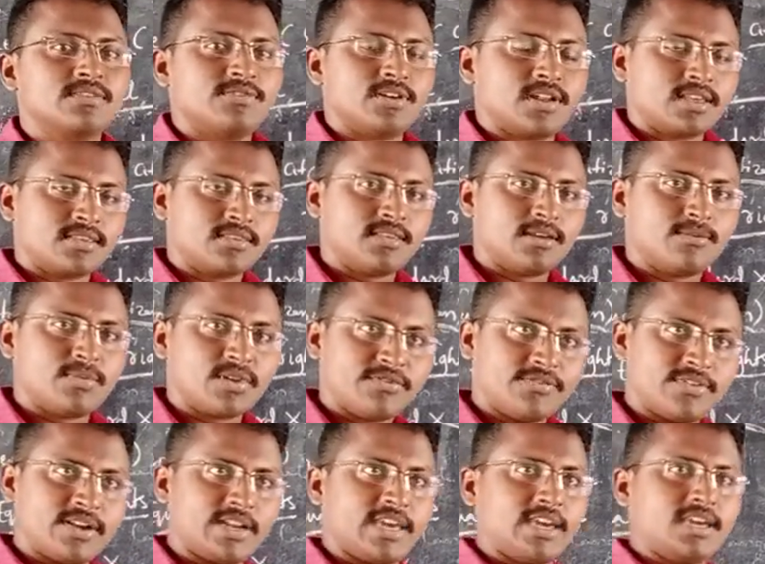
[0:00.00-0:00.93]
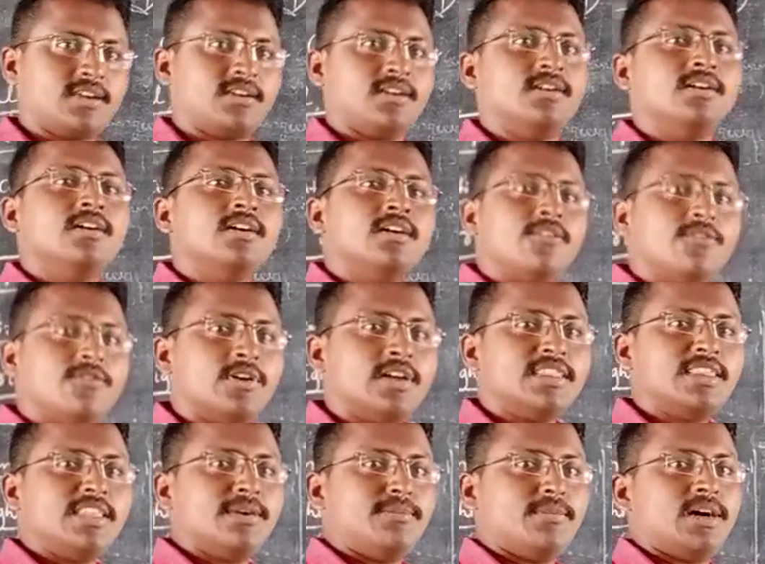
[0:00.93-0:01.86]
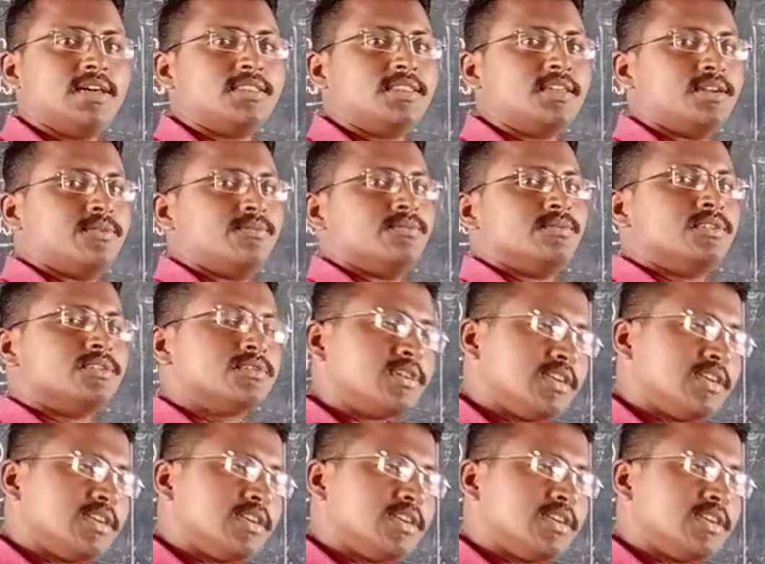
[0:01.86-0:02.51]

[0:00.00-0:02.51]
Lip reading: For example, if you take Vande Mataram.